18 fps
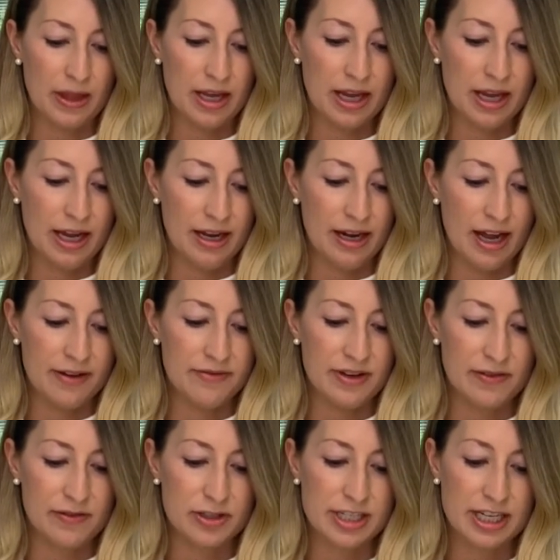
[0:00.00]
And I've
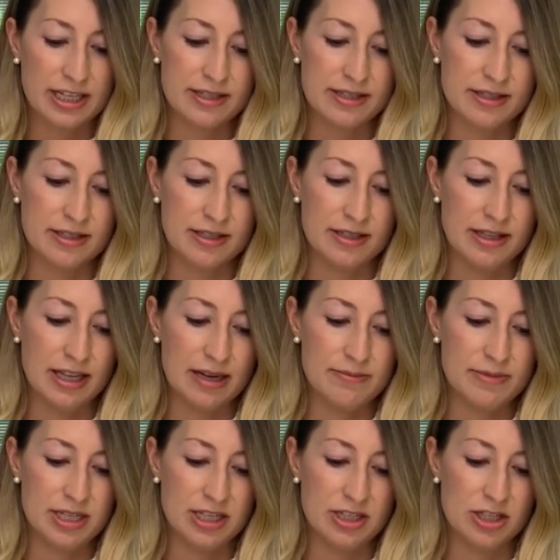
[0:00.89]
never tested the
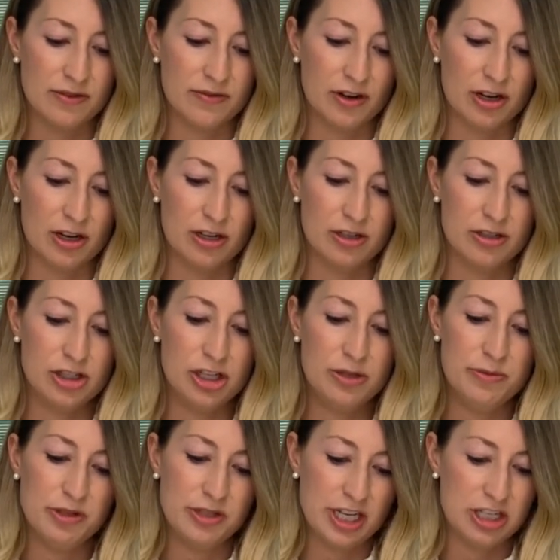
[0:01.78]
MTHFR
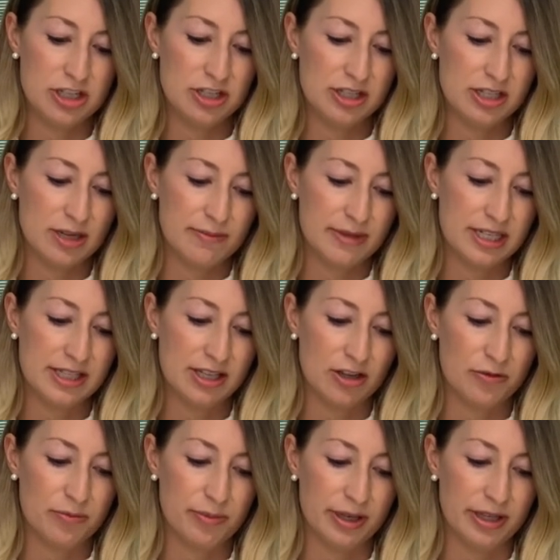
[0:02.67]
gene mutations on
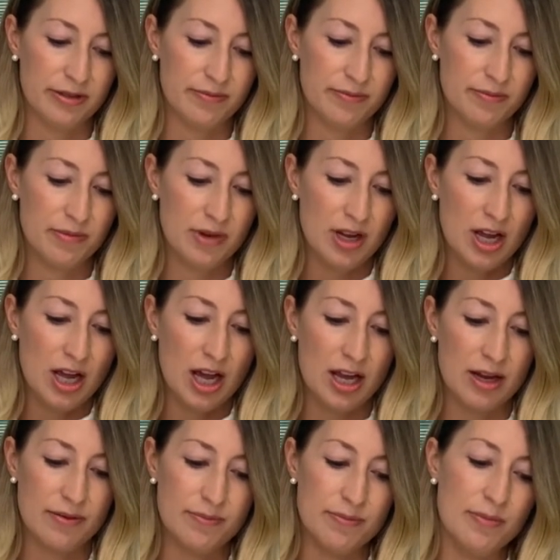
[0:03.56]
myself, but
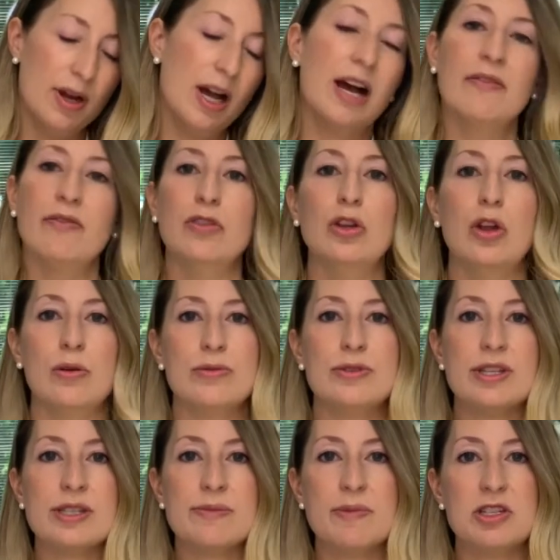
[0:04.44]
I have low
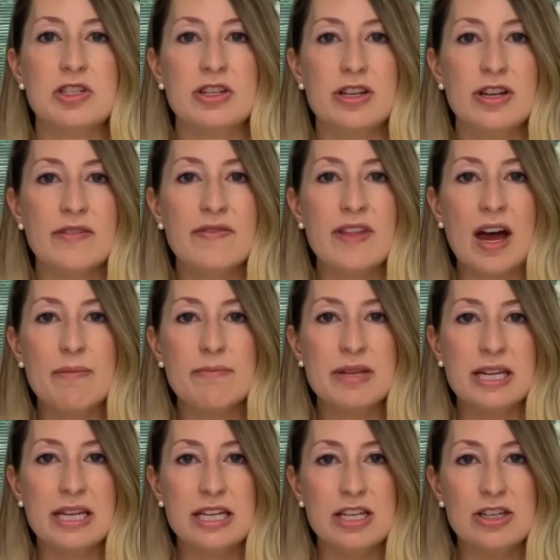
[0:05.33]
suspicion of that
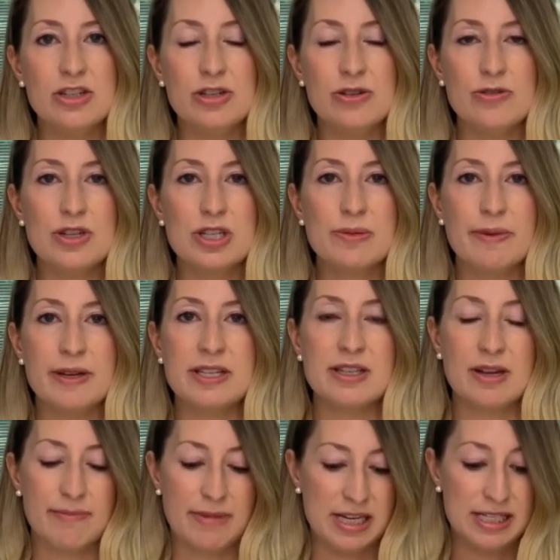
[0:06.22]
being an issue just
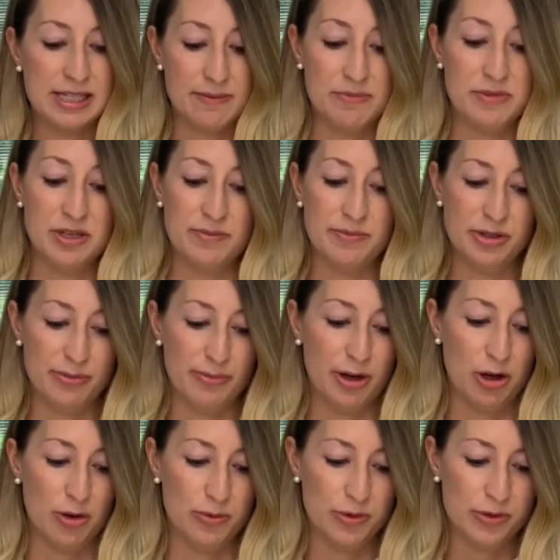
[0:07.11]
based on my symptoms and my
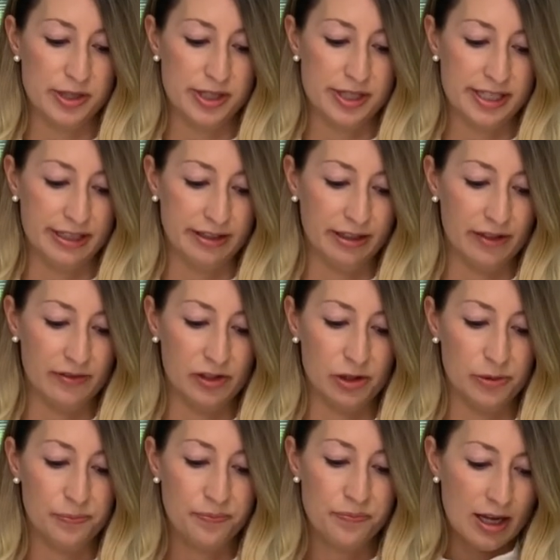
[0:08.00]
homocysteine
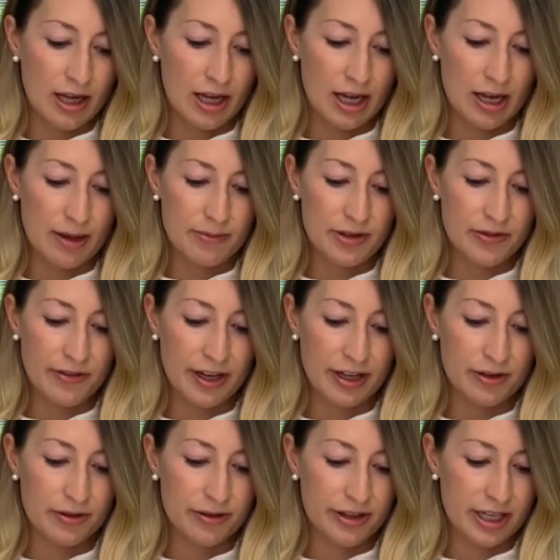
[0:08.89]
level. The
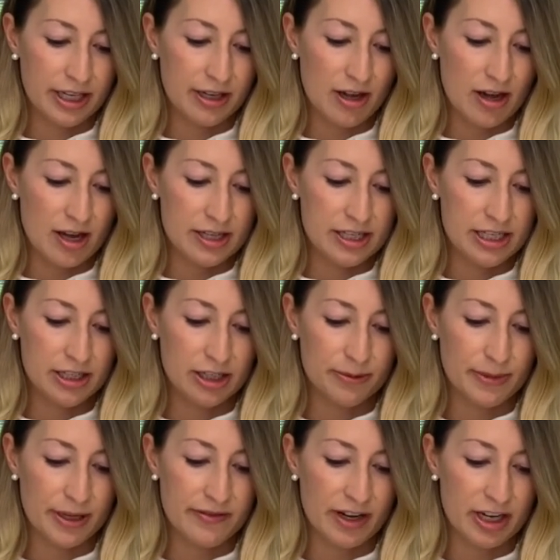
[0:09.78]
final thing on here,
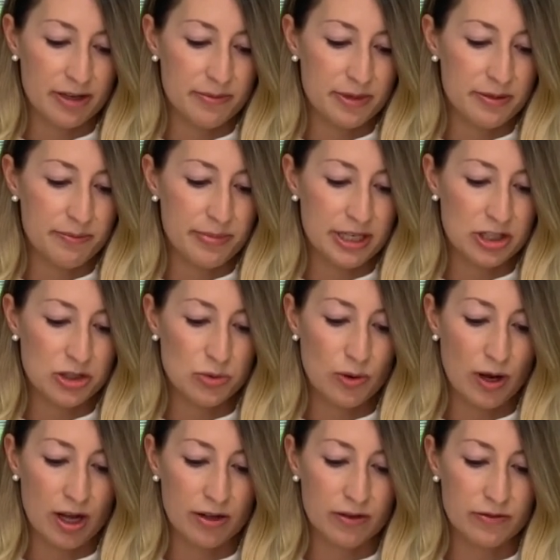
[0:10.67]
my vitamin
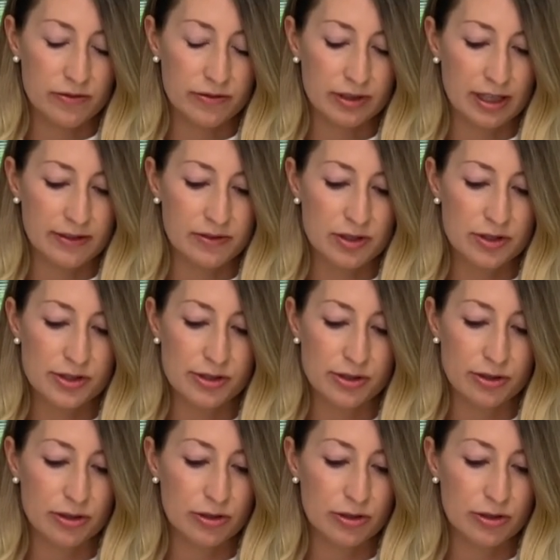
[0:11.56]
B12 levels look